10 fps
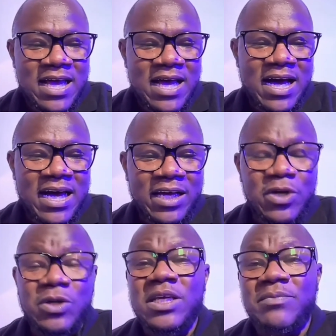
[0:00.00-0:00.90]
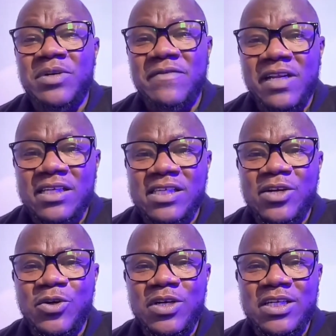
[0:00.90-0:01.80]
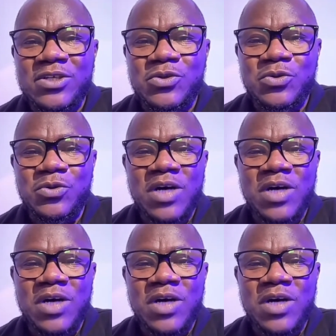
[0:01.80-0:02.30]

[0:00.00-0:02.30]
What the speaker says: I got the privilege and honor to